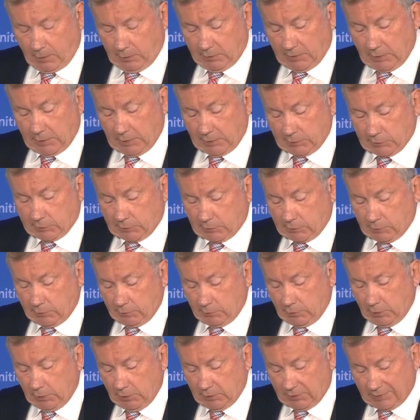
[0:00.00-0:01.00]
task,
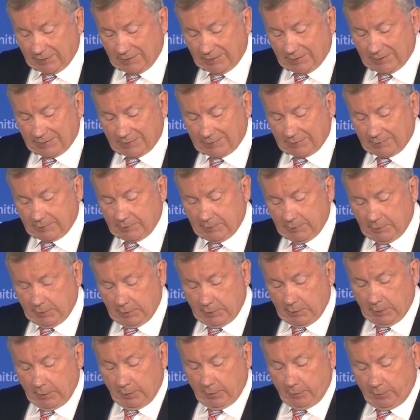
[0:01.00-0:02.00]
a task
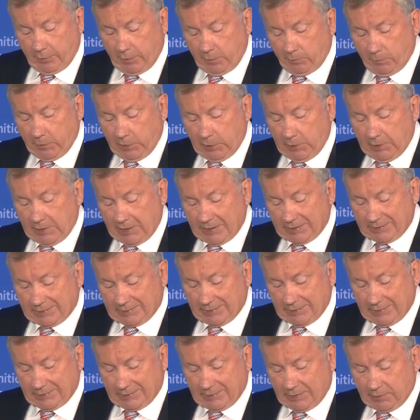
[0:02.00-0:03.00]
that may
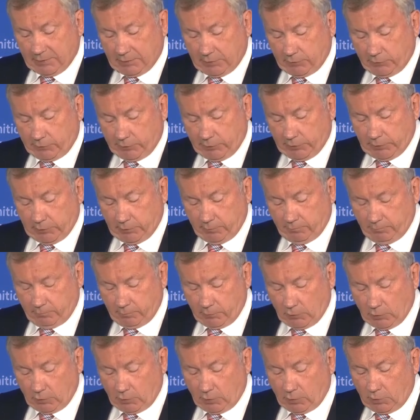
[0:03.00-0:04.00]
last a century.
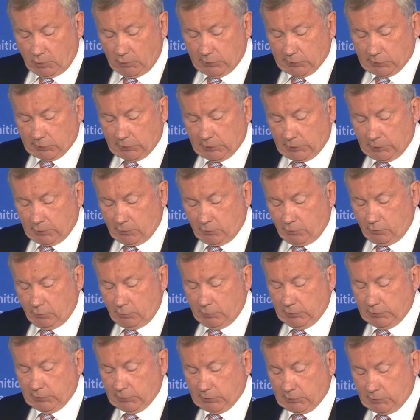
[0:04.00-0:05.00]
All
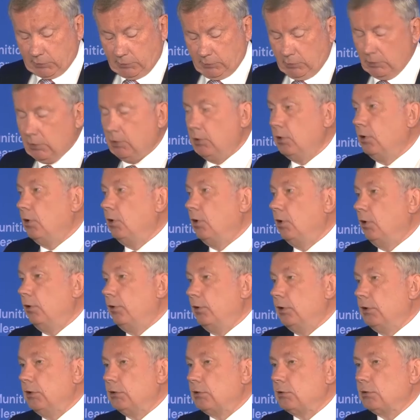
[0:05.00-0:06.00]
stakeholders
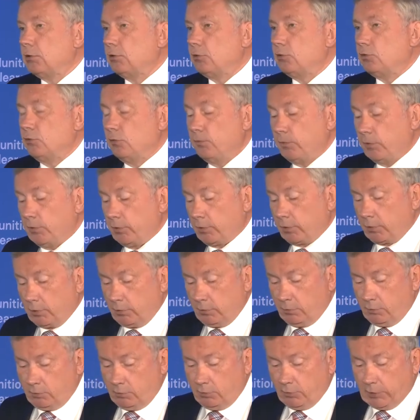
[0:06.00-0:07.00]
need to work
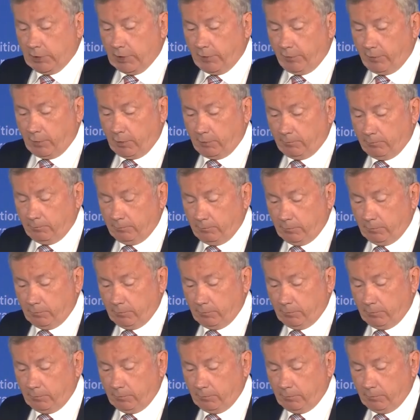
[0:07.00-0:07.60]
together.